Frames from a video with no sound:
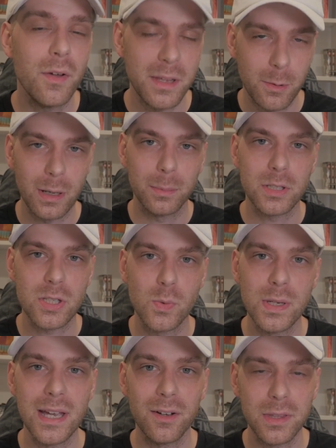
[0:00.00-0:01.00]
and they were able to
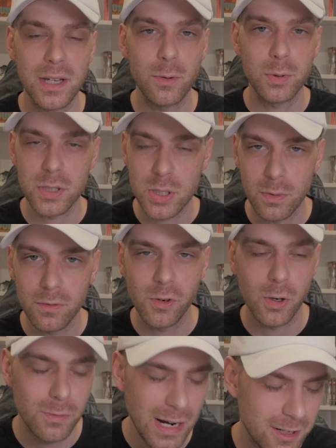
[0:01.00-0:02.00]
squeak out there with the
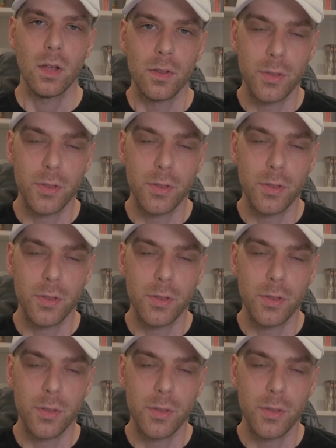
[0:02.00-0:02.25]
2-4 record.